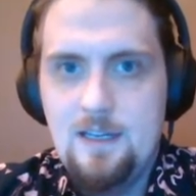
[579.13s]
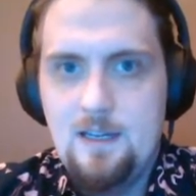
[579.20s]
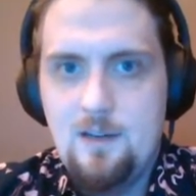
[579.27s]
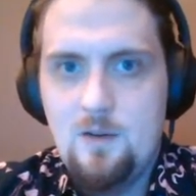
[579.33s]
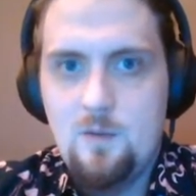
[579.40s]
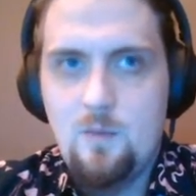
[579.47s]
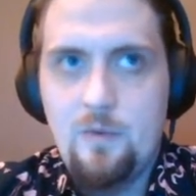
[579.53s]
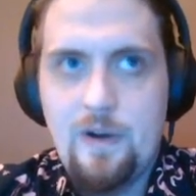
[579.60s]

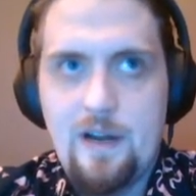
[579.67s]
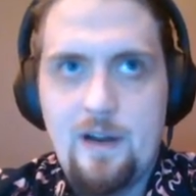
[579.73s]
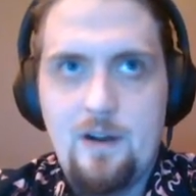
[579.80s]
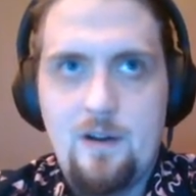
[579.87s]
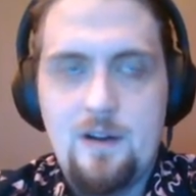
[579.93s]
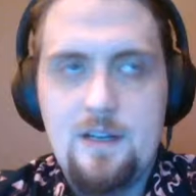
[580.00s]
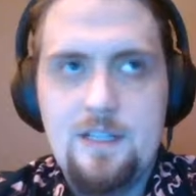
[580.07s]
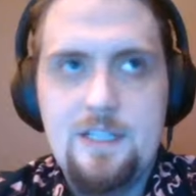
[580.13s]

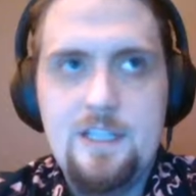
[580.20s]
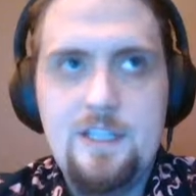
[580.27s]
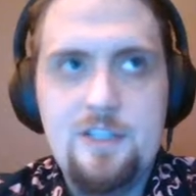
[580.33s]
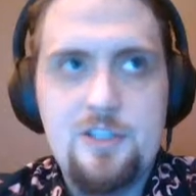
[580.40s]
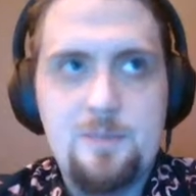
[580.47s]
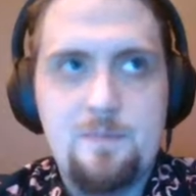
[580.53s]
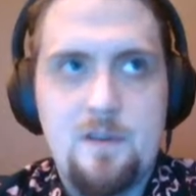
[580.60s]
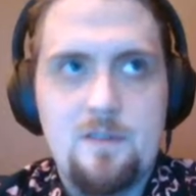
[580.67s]
where
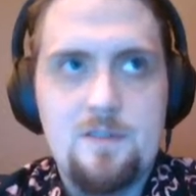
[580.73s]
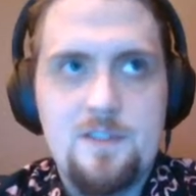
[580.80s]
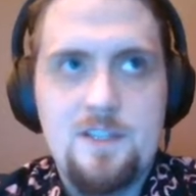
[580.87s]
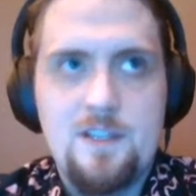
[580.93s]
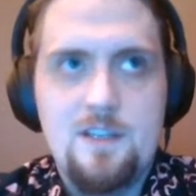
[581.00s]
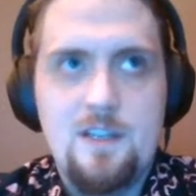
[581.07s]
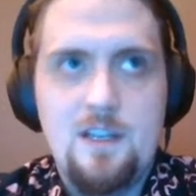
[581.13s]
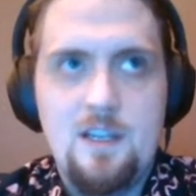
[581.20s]
each
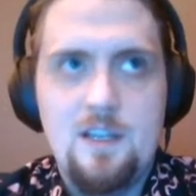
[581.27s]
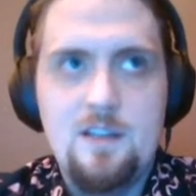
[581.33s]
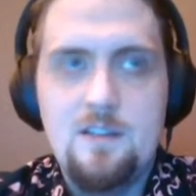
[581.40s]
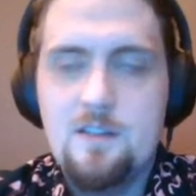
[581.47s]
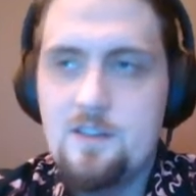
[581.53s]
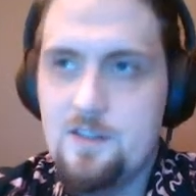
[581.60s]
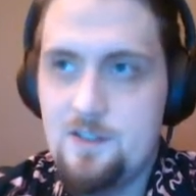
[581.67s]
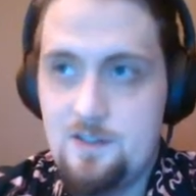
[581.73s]
person
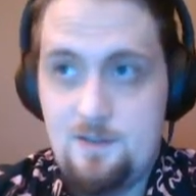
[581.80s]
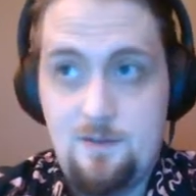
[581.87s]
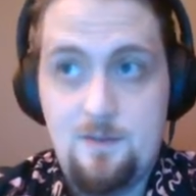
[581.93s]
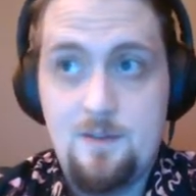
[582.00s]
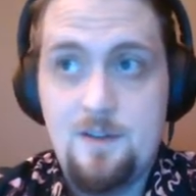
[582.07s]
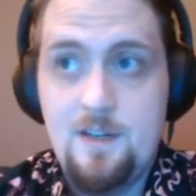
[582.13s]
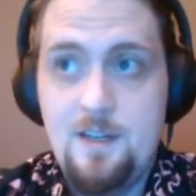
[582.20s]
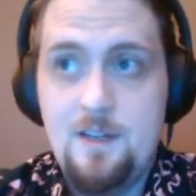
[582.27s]
in the
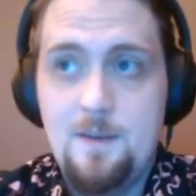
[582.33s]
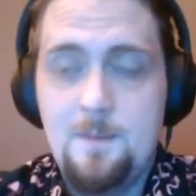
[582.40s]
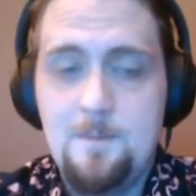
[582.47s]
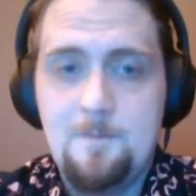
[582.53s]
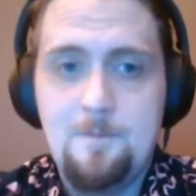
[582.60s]
story